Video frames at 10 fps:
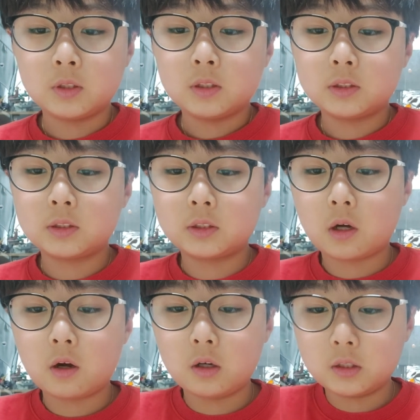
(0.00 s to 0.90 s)

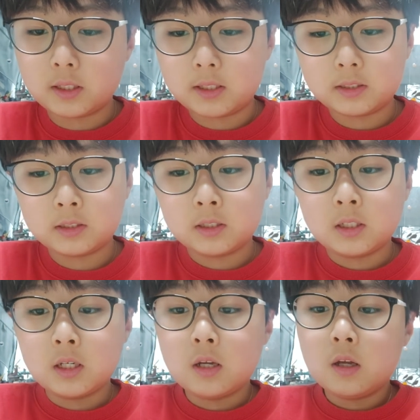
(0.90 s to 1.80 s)
stared.
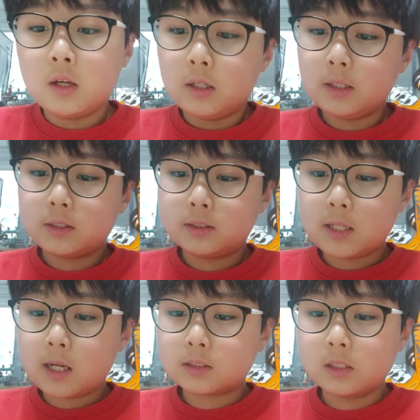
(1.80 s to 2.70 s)

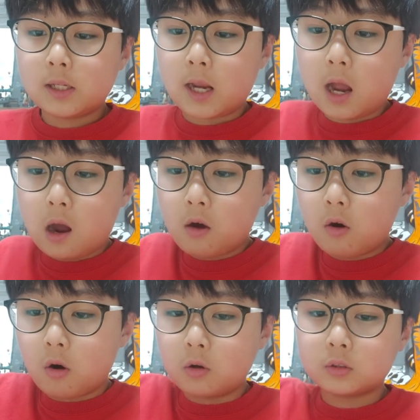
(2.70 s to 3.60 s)
Exactly how
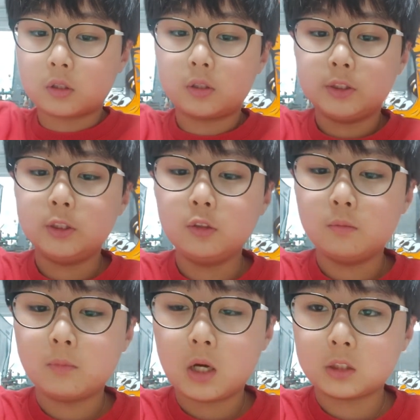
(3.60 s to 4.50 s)
old are you,
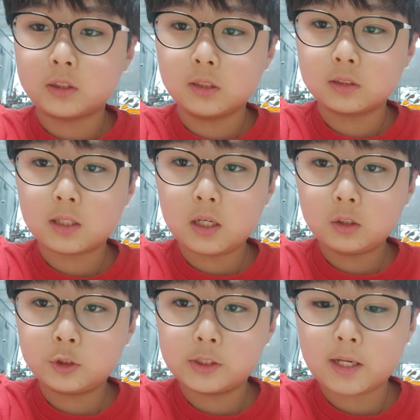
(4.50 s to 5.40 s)
Matilda?
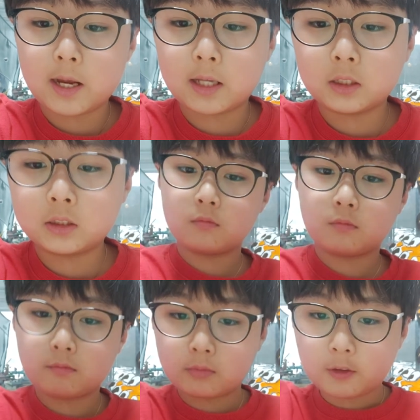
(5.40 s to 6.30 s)
She asked.
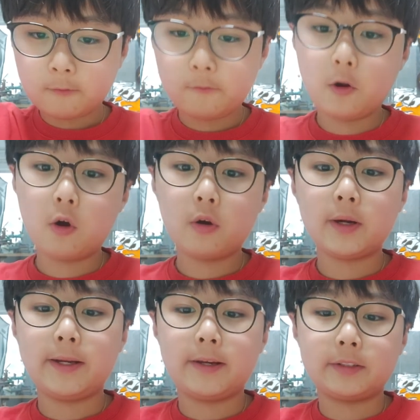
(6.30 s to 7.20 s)
4
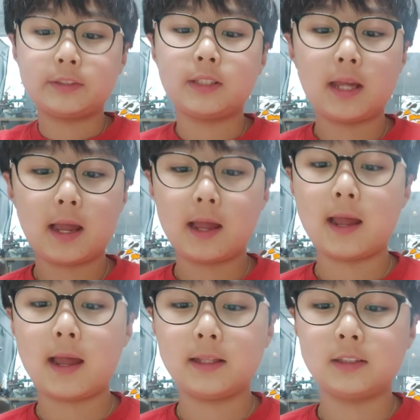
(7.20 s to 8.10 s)
years
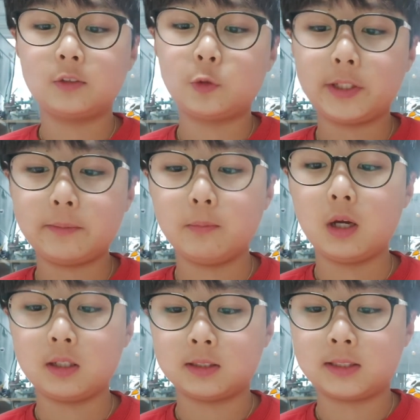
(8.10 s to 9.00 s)
and 3
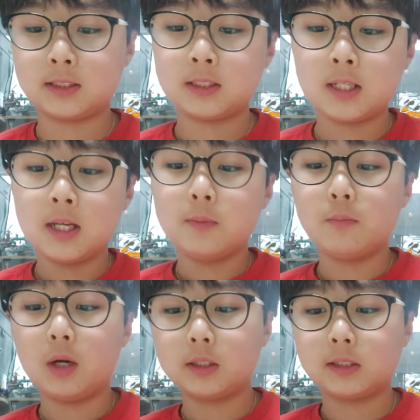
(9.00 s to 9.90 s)
months,
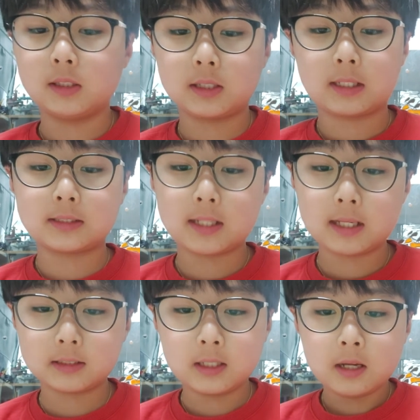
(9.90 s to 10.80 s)
Matilda
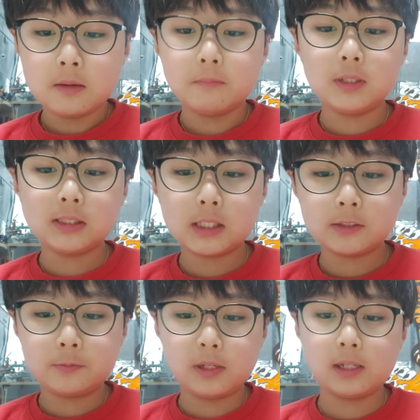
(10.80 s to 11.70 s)
said.
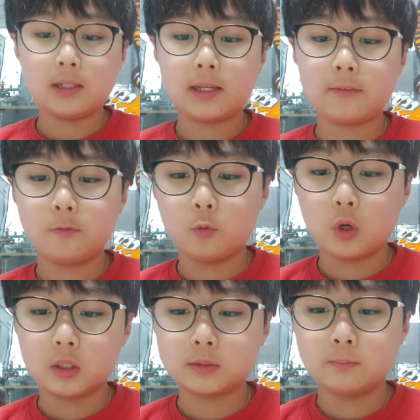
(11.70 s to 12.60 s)
Mrs. Phillips
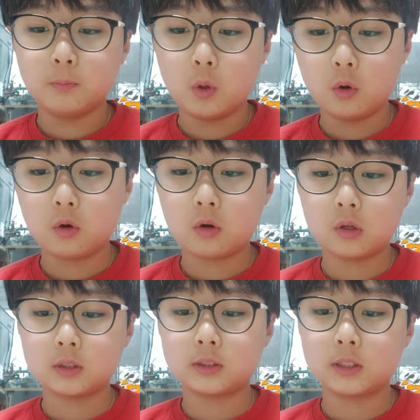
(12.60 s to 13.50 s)
was
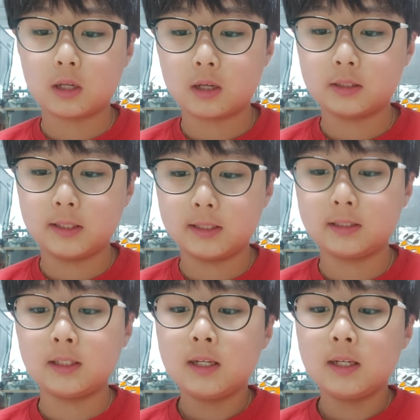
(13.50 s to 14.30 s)
more stunned